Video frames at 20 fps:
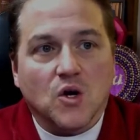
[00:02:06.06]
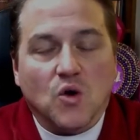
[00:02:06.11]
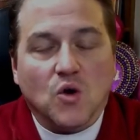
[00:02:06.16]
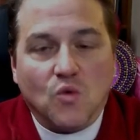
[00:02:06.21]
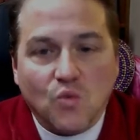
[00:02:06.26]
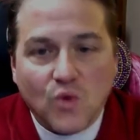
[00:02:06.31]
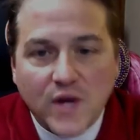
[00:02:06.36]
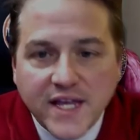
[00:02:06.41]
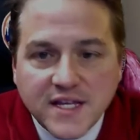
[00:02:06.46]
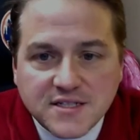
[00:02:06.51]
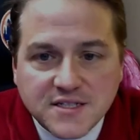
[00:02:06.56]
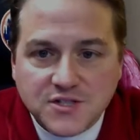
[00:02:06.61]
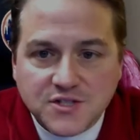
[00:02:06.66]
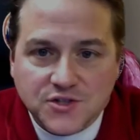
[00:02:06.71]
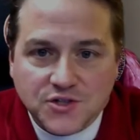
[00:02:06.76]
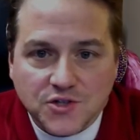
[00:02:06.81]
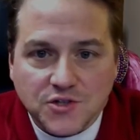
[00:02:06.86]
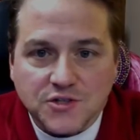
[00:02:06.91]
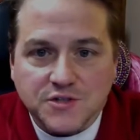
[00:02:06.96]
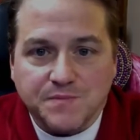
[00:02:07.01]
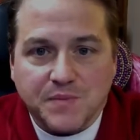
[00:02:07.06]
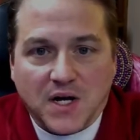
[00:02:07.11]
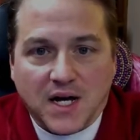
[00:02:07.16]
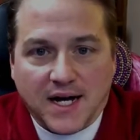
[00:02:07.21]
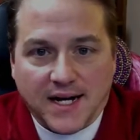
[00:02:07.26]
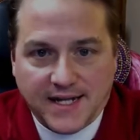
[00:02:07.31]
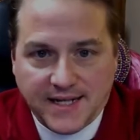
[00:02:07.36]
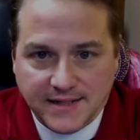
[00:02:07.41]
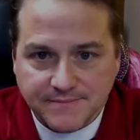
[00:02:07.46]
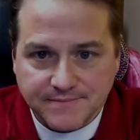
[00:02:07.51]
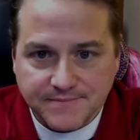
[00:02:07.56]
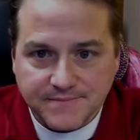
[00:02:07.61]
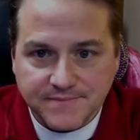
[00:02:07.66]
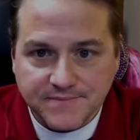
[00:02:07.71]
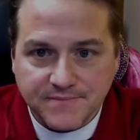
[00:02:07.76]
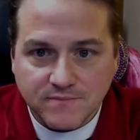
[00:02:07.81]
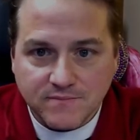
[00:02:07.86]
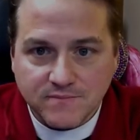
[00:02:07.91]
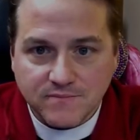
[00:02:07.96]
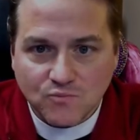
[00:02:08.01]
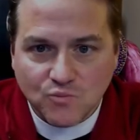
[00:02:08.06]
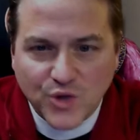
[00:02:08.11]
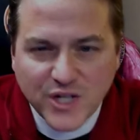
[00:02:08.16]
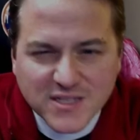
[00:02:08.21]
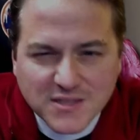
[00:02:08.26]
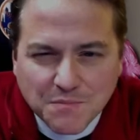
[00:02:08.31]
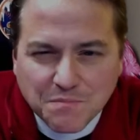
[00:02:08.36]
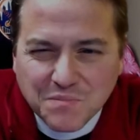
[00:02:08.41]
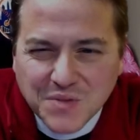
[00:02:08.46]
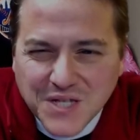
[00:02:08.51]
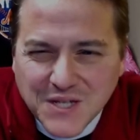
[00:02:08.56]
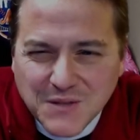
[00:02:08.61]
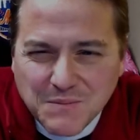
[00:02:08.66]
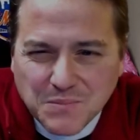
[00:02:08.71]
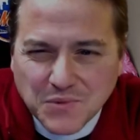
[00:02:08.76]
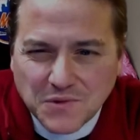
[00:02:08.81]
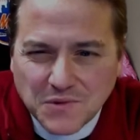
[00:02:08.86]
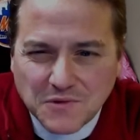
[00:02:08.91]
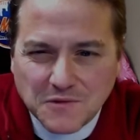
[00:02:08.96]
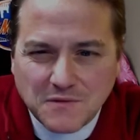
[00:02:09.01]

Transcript: We as a church body, we as a people,